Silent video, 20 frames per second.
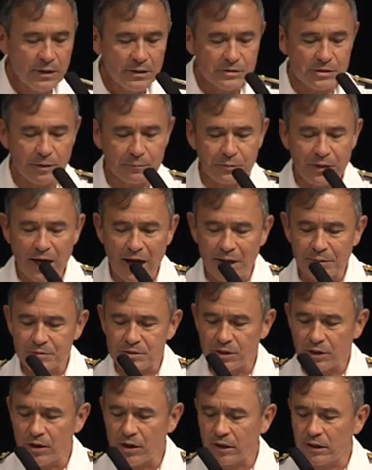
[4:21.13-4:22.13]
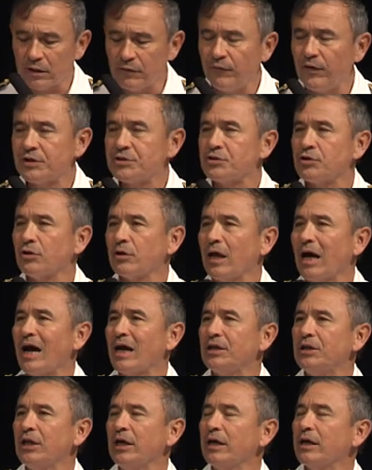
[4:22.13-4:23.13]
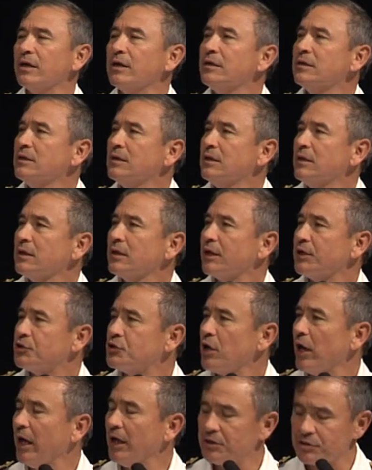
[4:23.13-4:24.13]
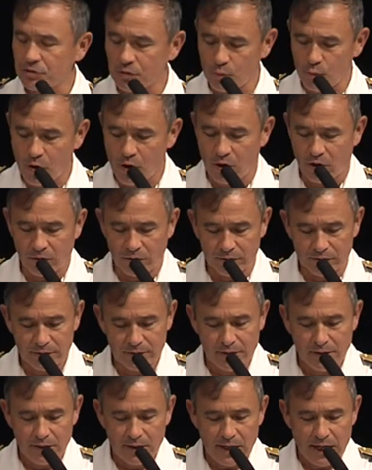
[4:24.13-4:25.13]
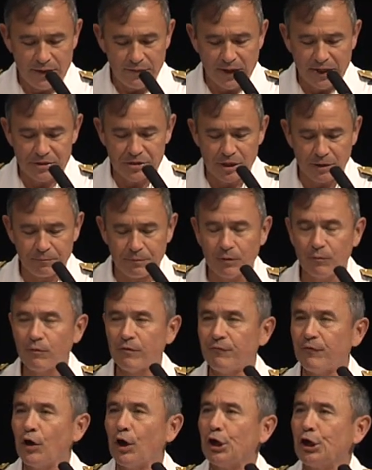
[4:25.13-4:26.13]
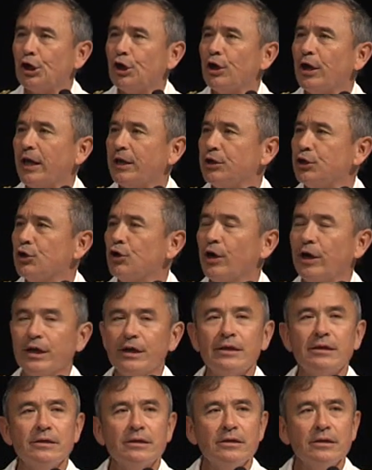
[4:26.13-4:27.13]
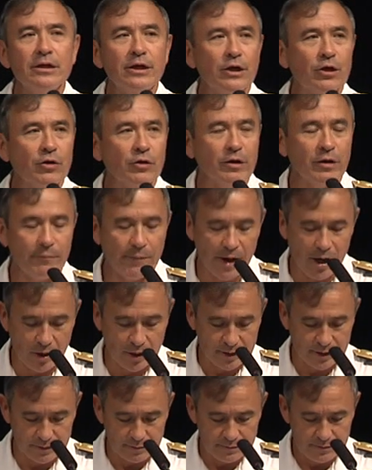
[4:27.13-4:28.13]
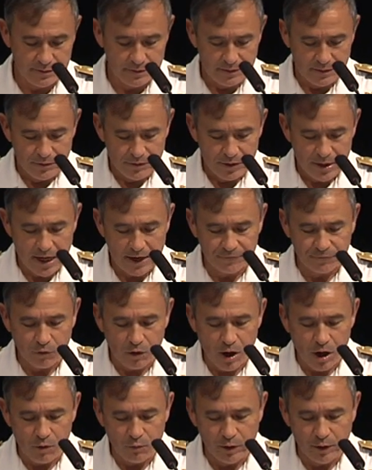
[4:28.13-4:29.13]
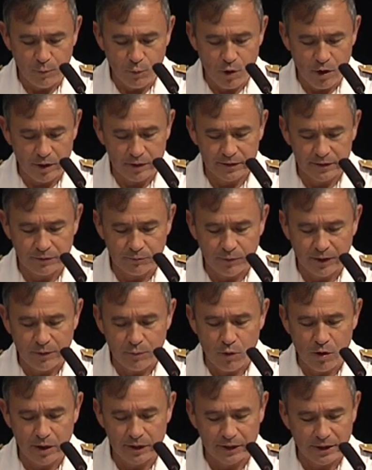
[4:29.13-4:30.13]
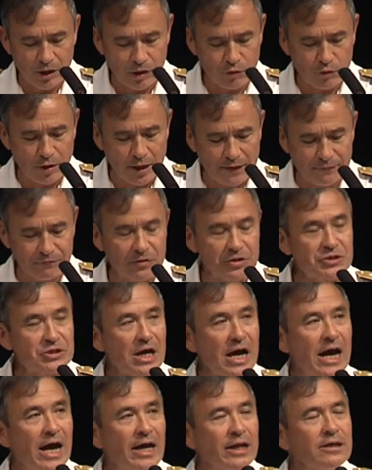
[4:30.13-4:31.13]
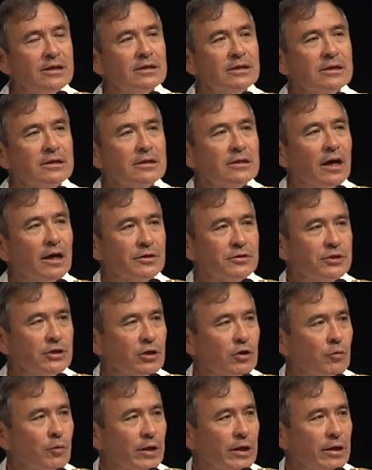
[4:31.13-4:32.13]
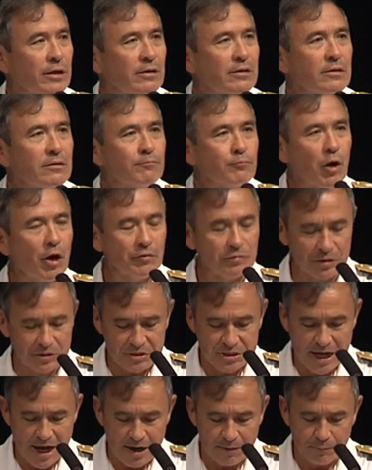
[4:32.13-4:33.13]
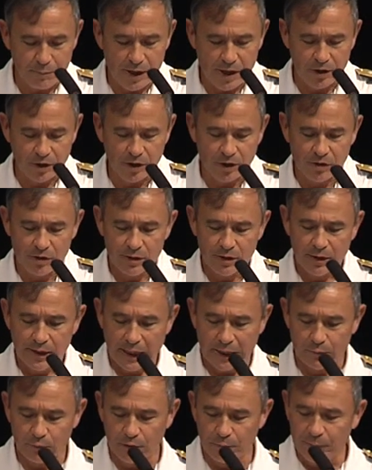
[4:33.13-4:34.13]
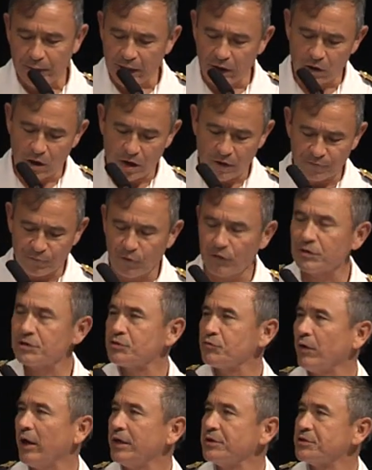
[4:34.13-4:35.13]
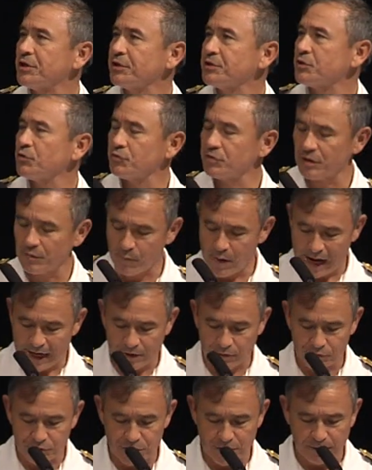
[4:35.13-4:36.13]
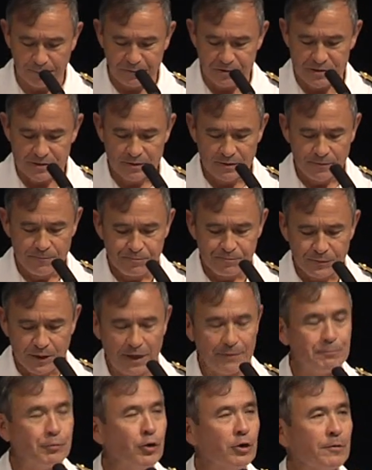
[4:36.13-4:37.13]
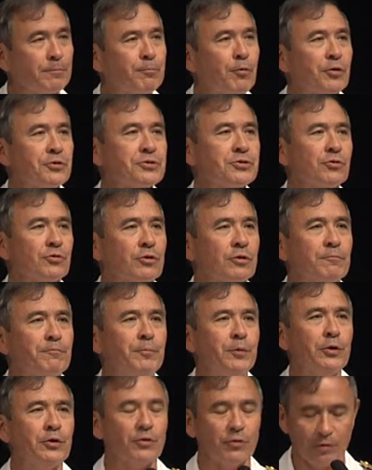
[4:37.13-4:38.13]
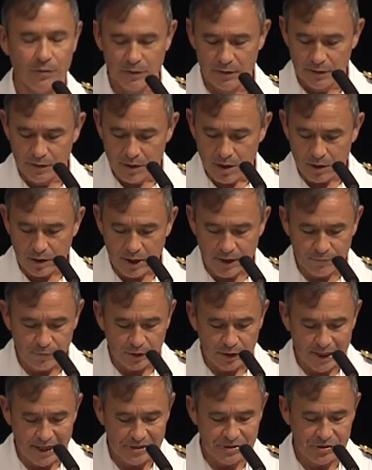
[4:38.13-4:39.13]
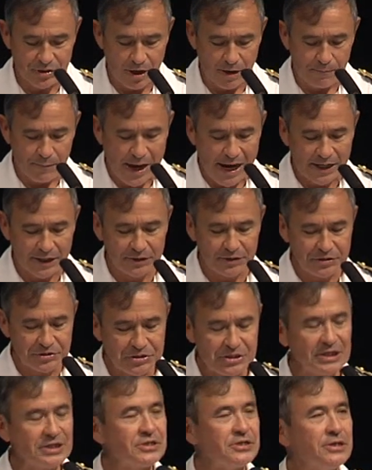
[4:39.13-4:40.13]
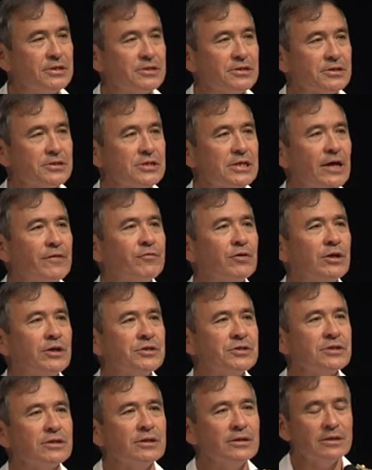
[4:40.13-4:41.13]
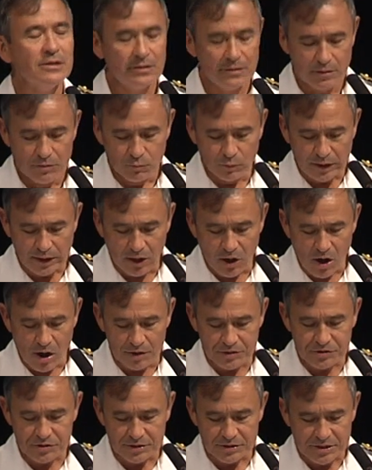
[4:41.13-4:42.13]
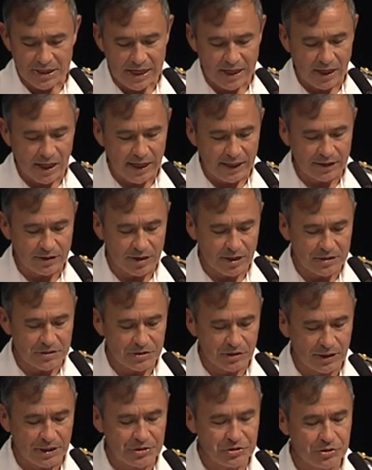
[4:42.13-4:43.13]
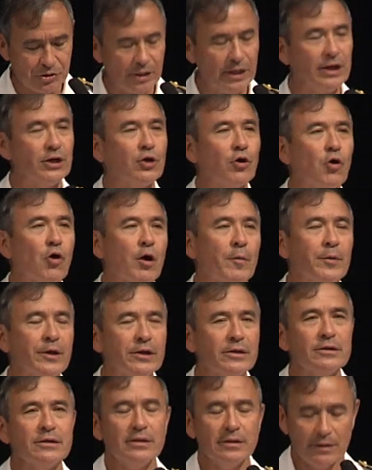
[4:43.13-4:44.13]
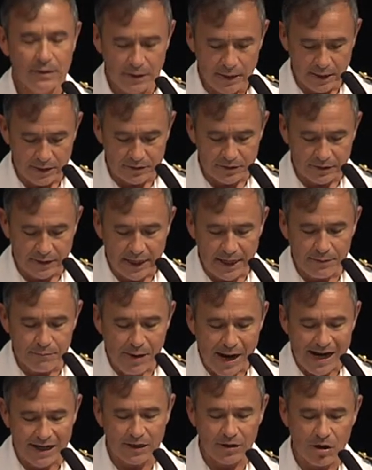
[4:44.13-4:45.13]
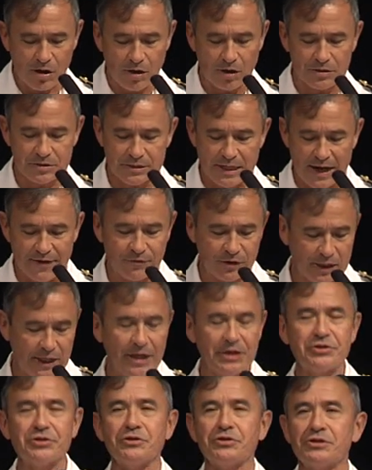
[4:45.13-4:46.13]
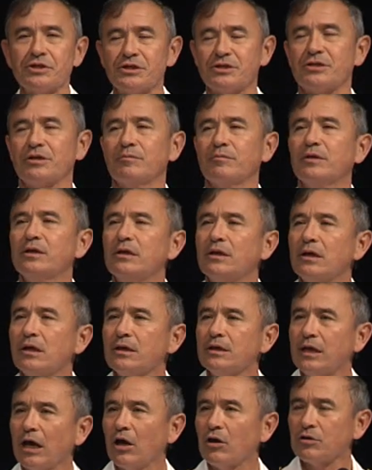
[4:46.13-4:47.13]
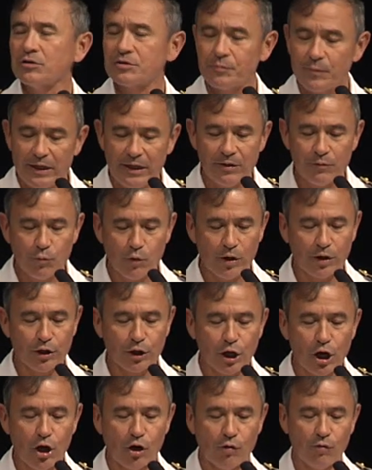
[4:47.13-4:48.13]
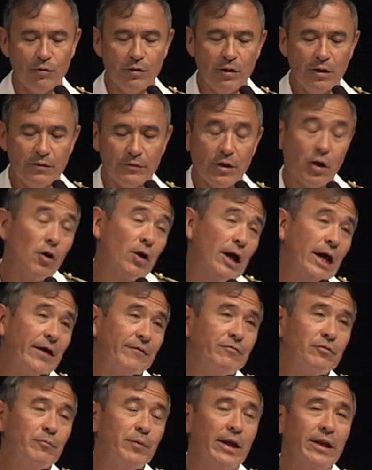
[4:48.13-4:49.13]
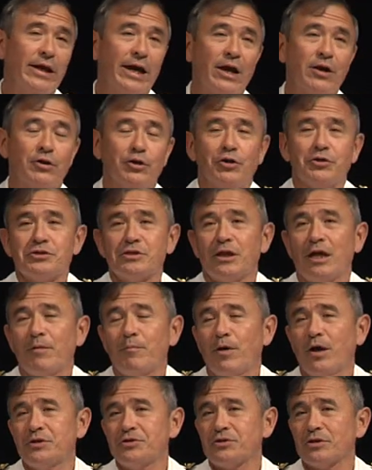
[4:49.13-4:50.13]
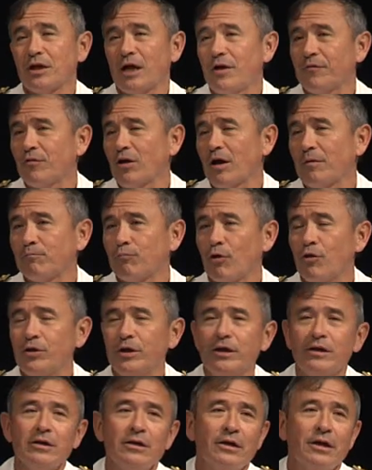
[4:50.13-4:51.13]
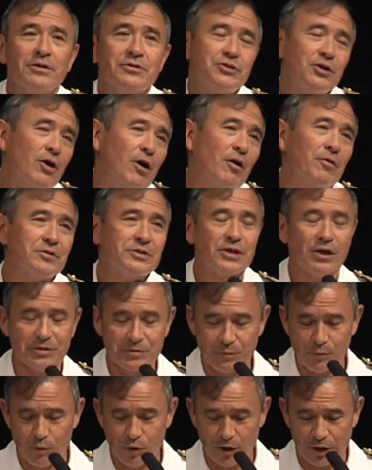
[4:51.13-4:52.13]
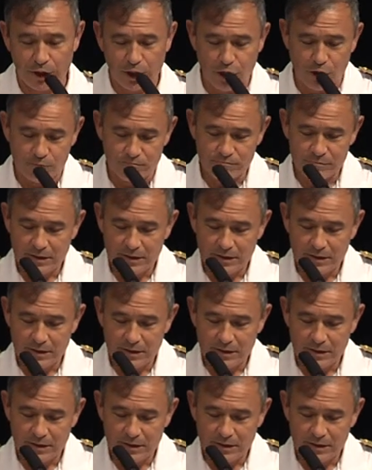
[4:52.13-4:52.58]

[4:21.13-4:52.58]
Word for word: Sometimes an unconventional idea can change the world, and that's something we're very good at doing here in America. After all, we worked and reworked aircraft design until we broke the sound barrier and we built our first transistors and microchips and put a personal computer on every desktop. Back in the 60s and 70s, we launched the satellite constellation into orbit, and today my car's navigation system tells me where to go. Though I have to admit, I don't use it that much because I've got Bruni, and she always tells me where to go.